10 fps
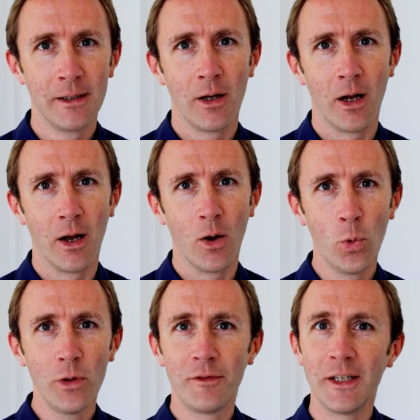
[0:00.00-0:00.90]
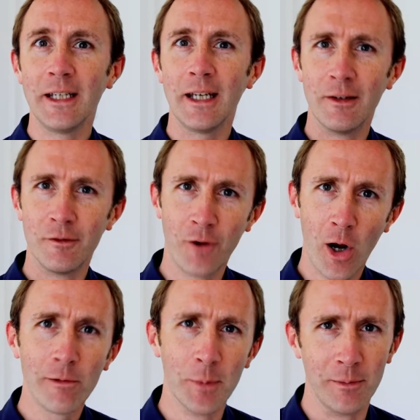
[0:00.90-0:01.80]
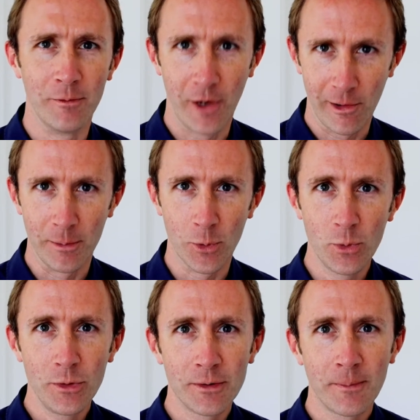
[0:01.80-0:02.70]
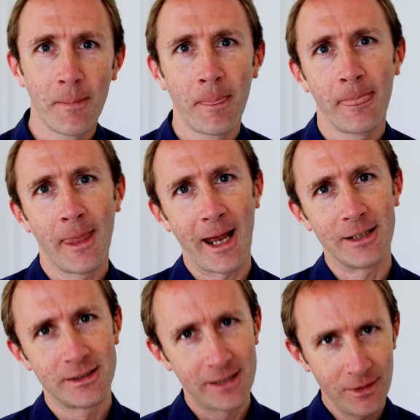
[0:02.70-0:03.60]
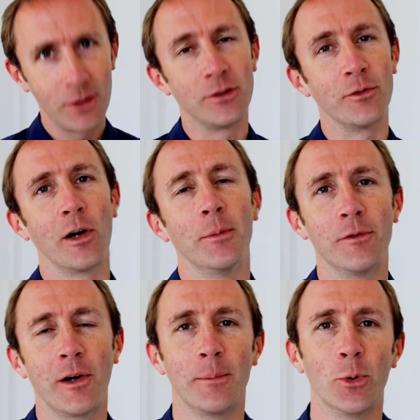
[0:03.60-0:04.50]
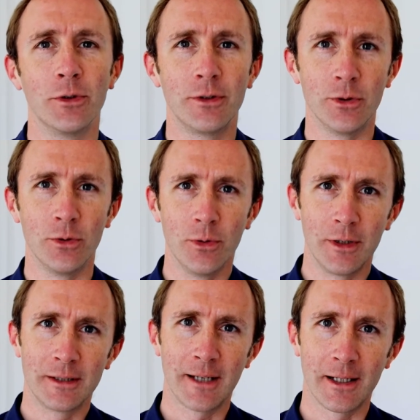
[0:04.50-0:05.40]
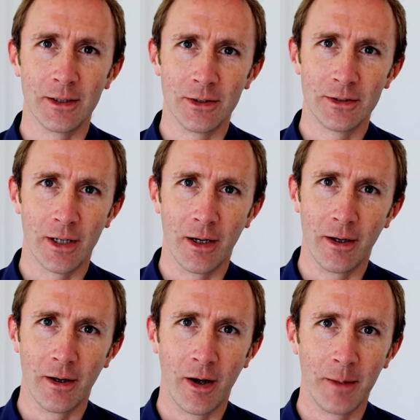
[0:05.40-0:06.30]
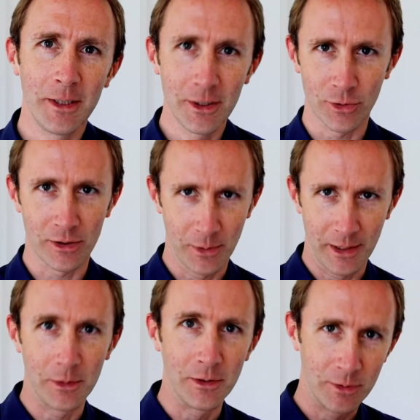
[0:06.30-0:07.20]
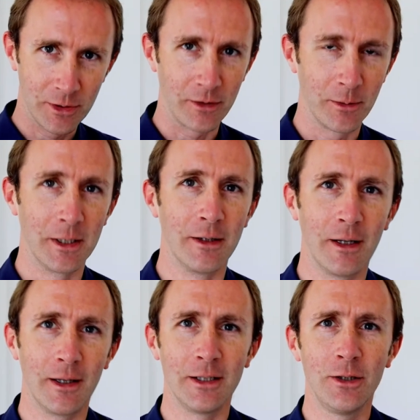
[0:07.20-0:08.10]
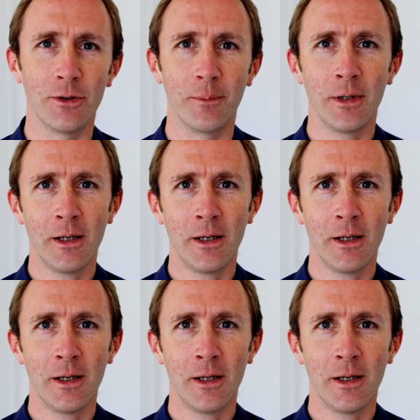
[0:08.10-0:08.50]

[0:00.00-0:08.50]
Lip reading: all of the environment variables, and send those environment variables to the attacker's IP address where they could suck them in and then use them.